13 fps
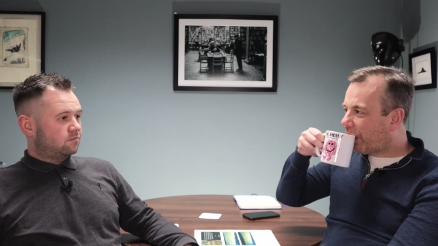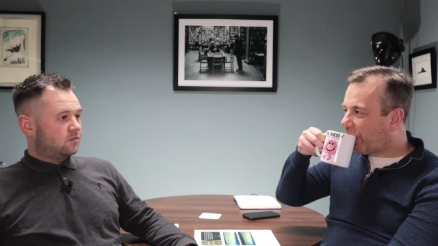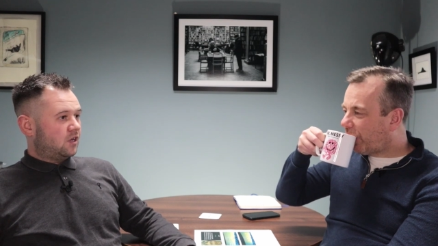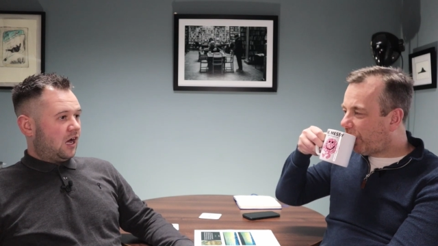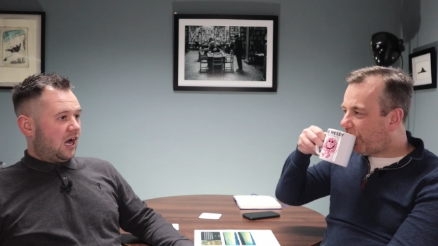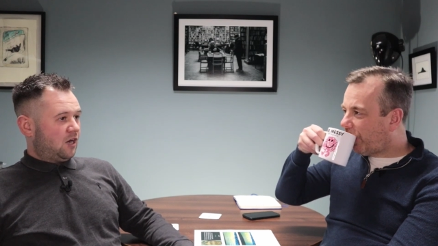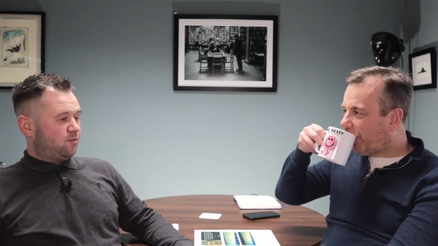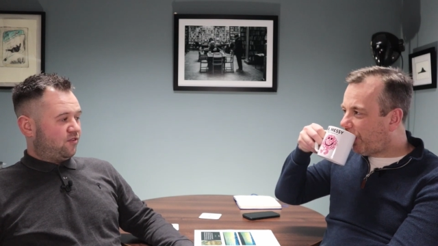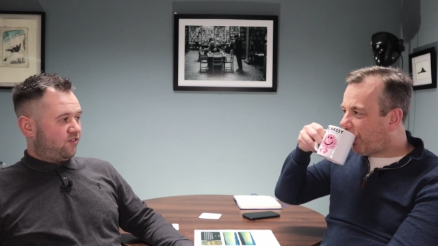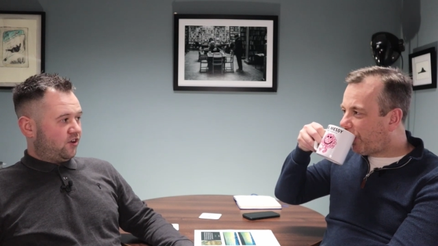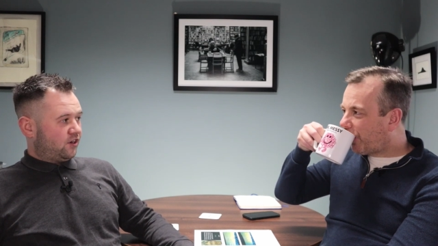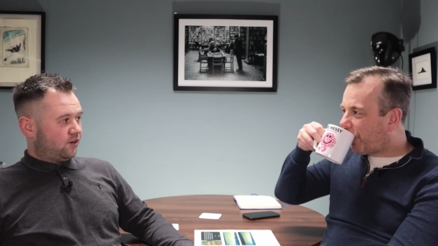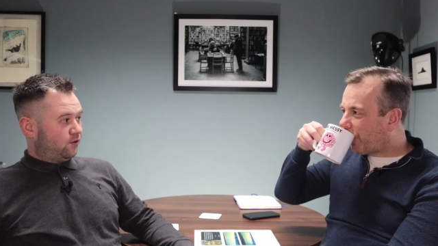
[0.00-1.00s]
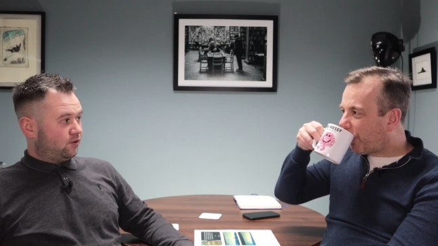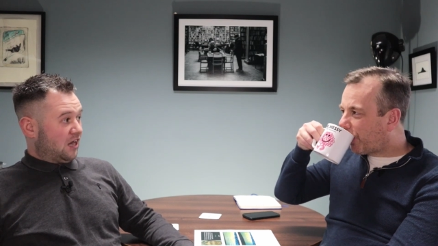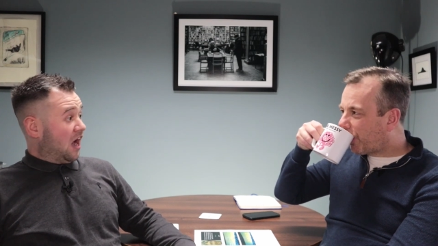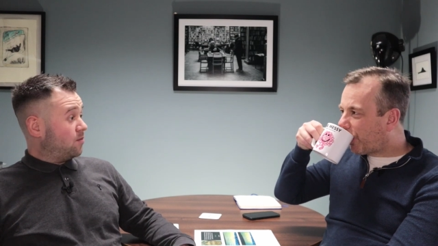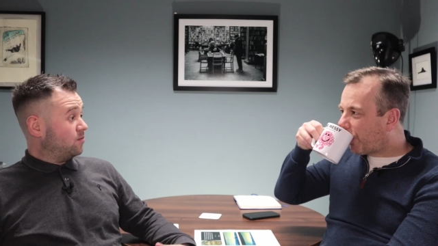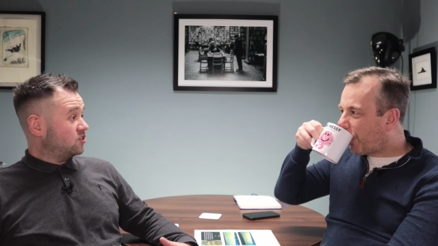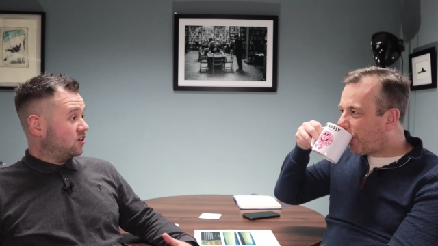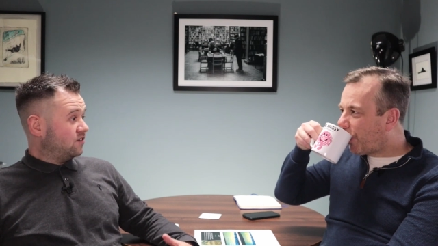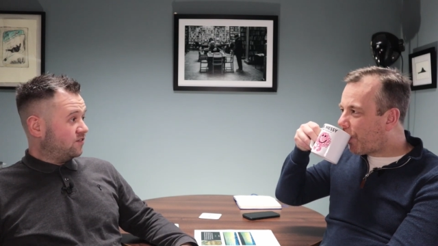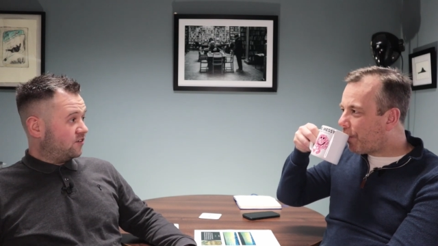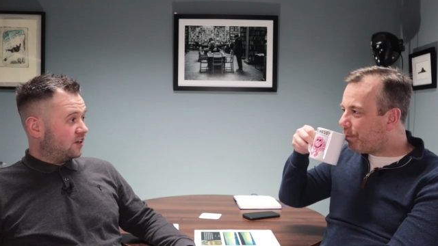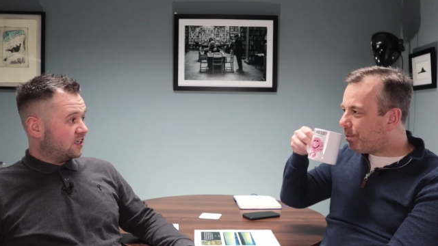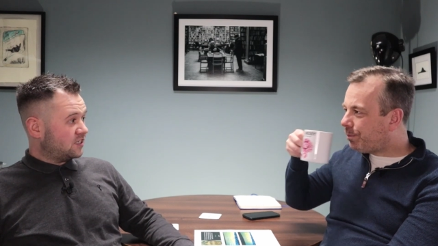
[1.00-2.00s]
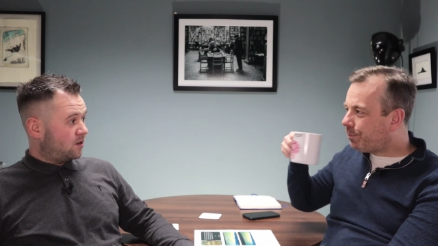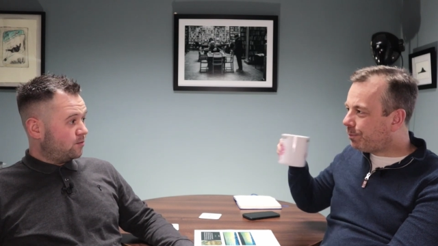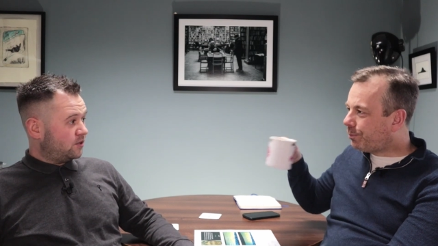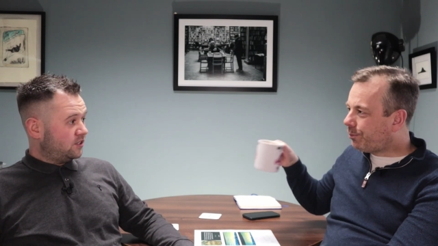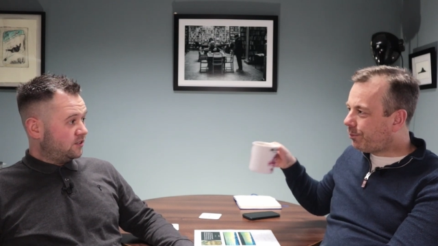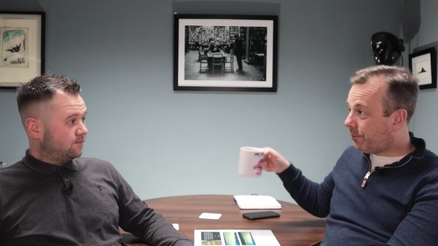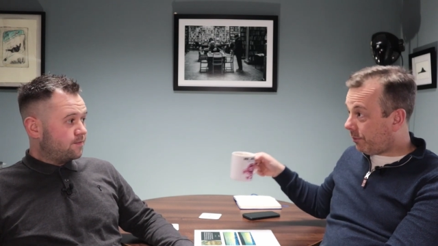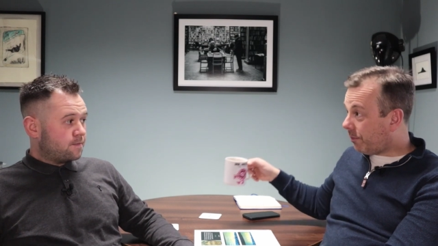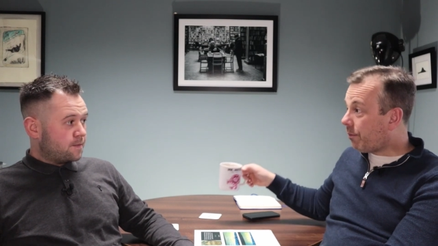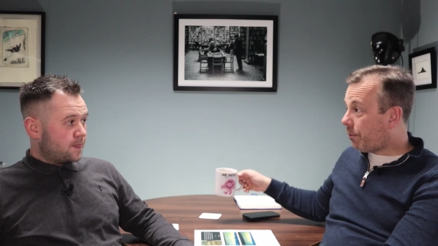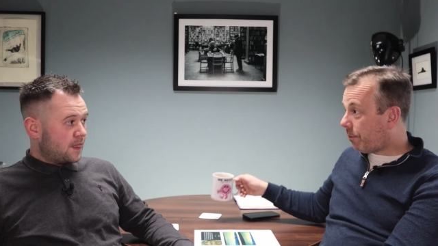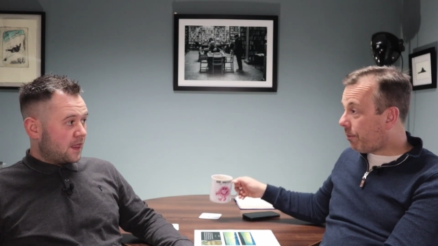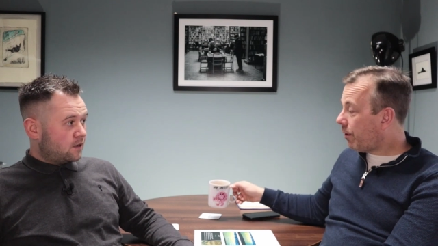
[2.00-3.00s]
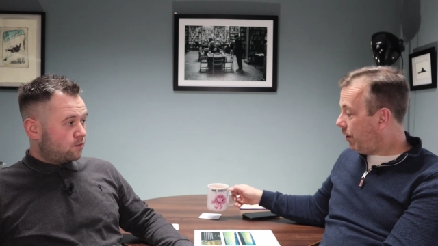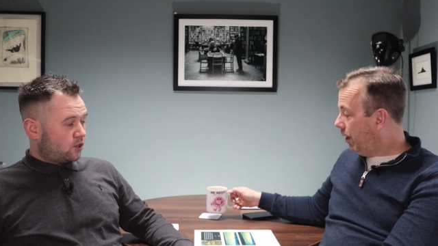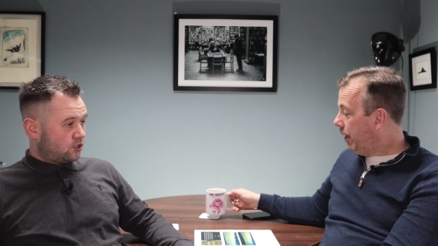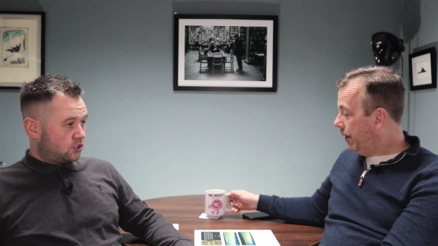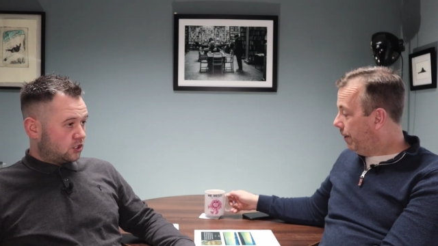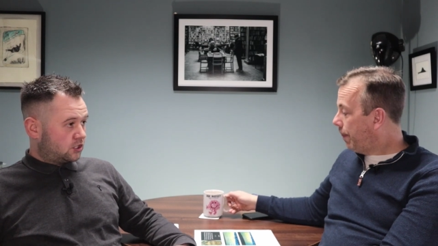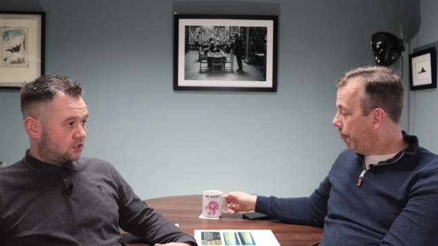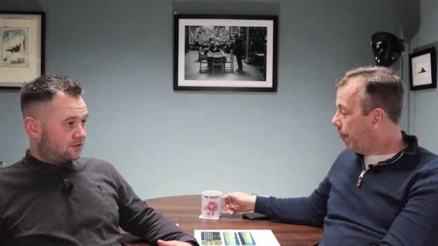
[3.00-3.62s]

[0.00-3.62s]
Speaker 1: I'd prefer to go to Amazon, for example, because it's